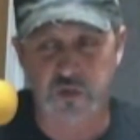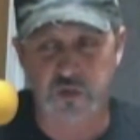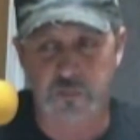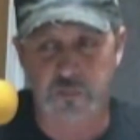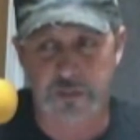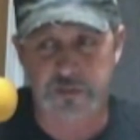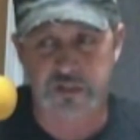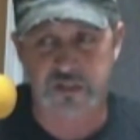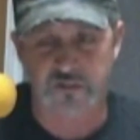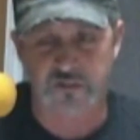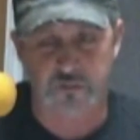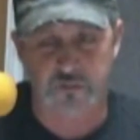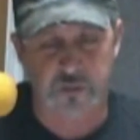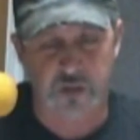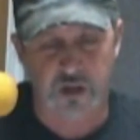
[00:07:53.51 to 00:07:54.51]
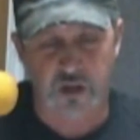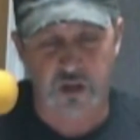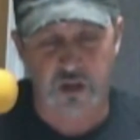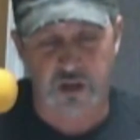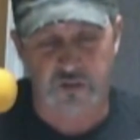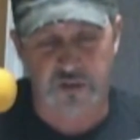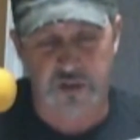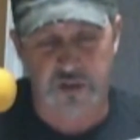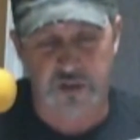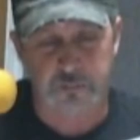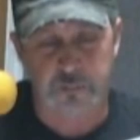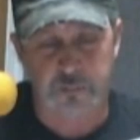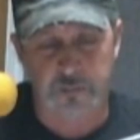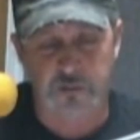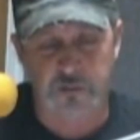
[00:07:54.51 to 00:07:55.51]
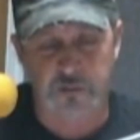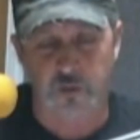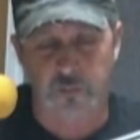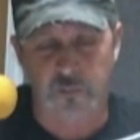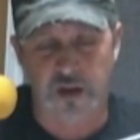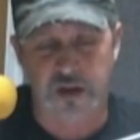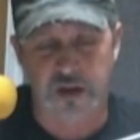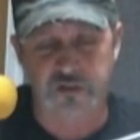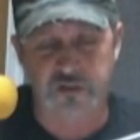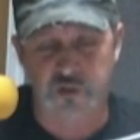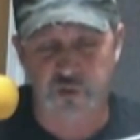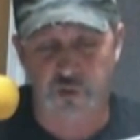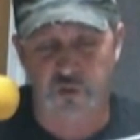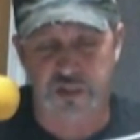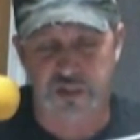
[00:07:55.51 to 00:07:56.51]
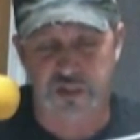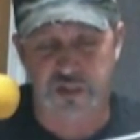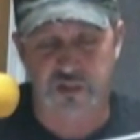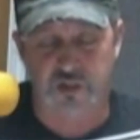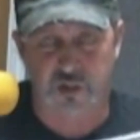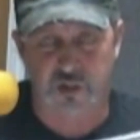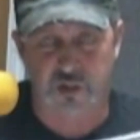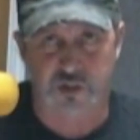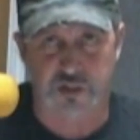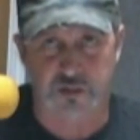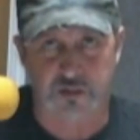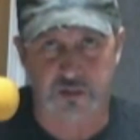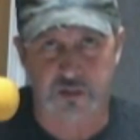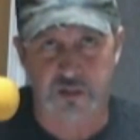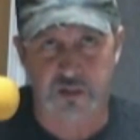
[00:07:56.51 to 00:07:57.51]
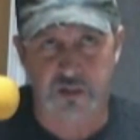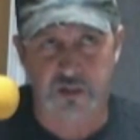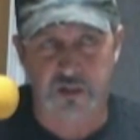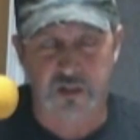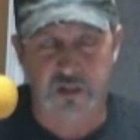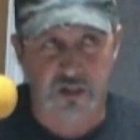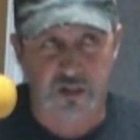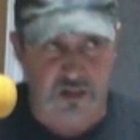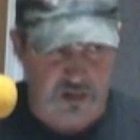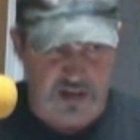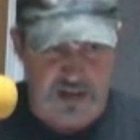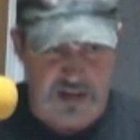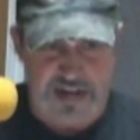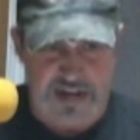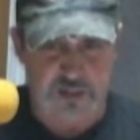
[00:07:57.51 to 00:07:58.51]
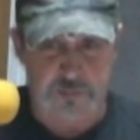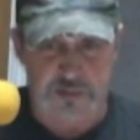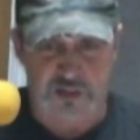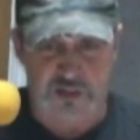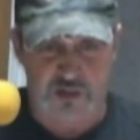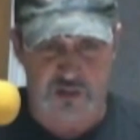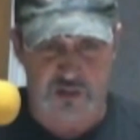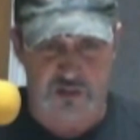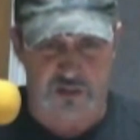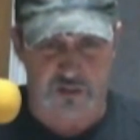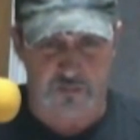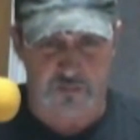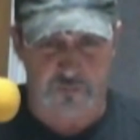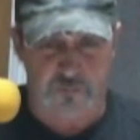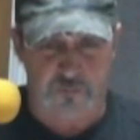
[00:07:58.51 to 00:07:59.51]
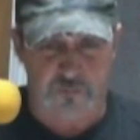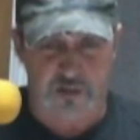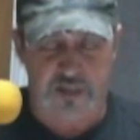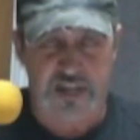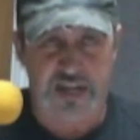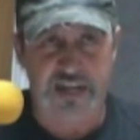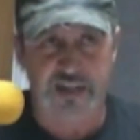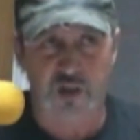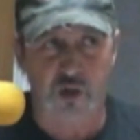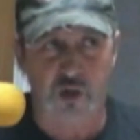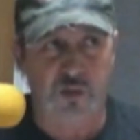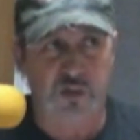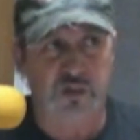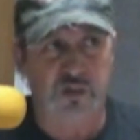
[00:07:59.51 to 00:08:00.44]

the physical premises of a public or private school or institution. I ask my students, can I